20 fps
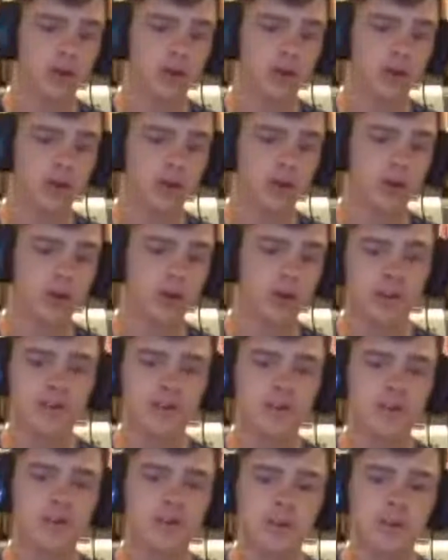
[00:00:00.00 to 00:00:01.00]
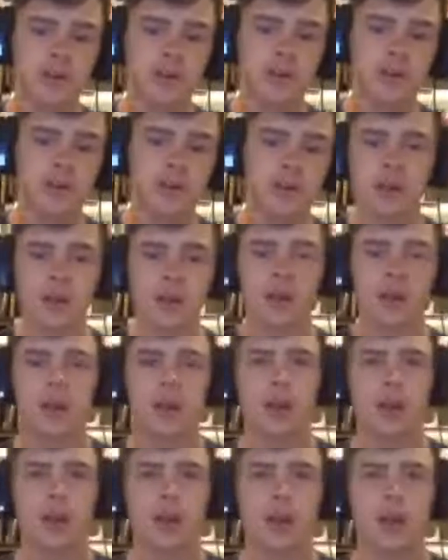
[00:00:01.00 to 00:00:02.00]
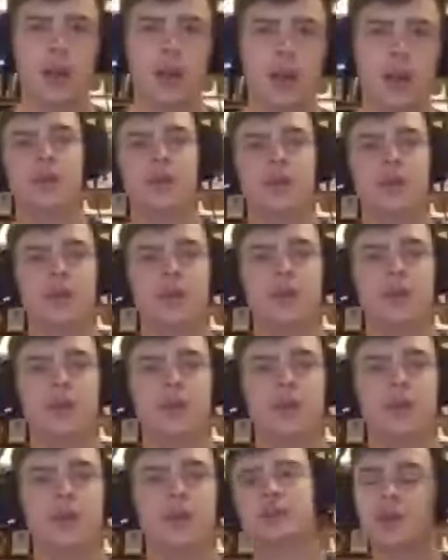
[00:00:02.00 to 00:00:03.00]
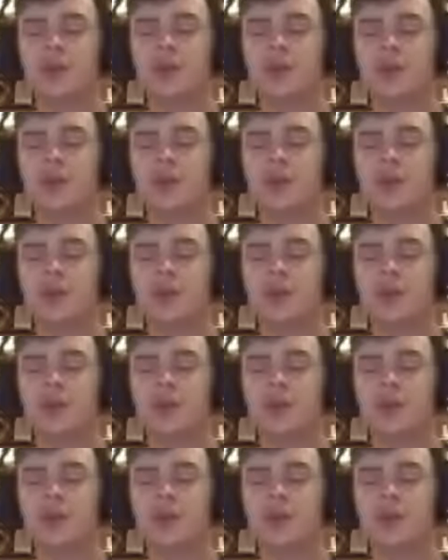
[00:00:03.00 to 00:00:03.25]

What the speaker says: really fast. And I